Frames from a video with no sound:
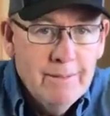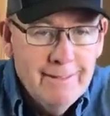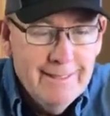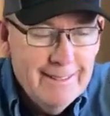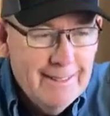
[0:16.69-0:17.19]
Yeah.
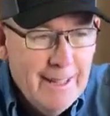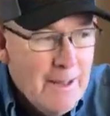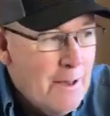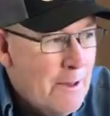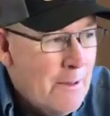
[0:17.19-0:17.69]

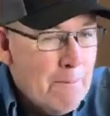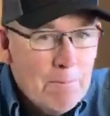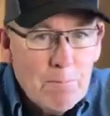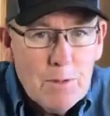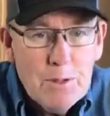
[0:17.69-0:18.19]

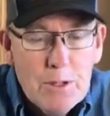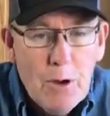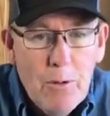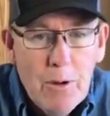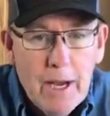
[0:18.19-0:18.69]

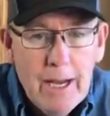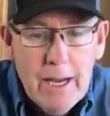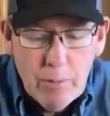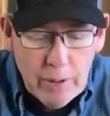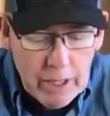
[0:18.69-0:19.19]
So
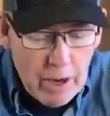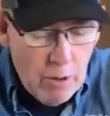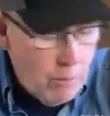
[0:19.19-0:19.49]
here we go.